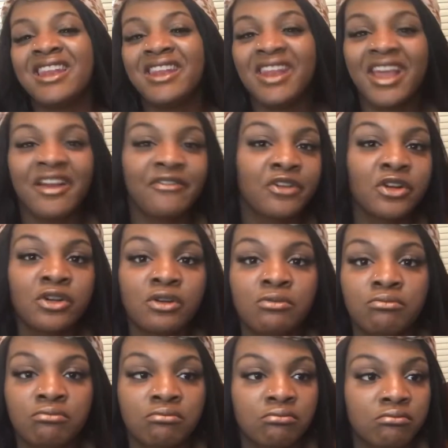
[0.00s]
Never
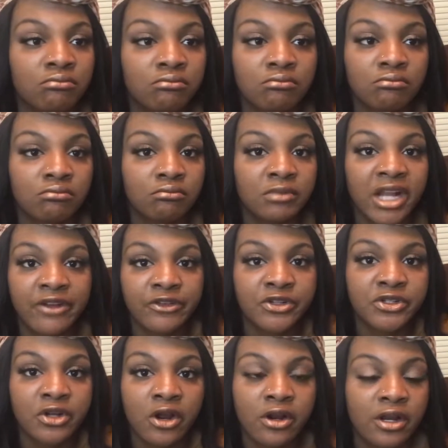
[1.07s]

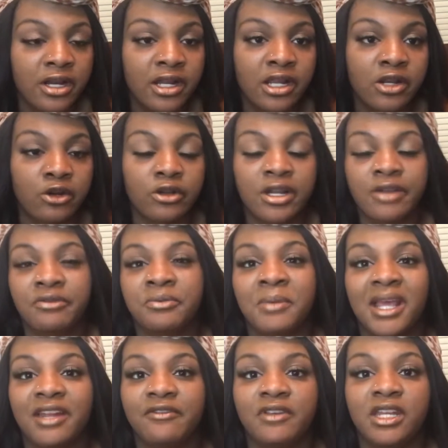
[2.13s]
started it, or never
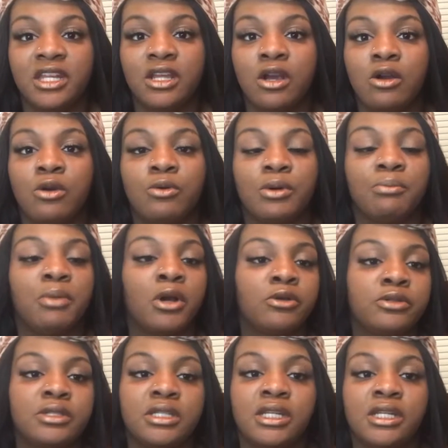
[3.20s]
made a video and
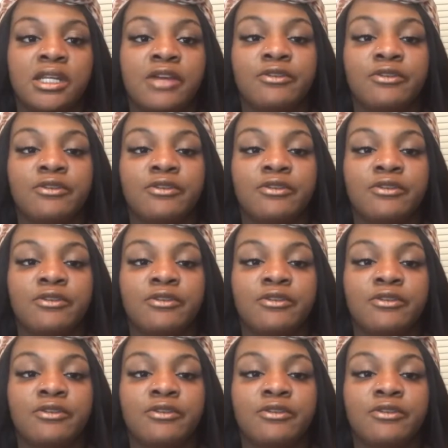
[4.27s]
posted it.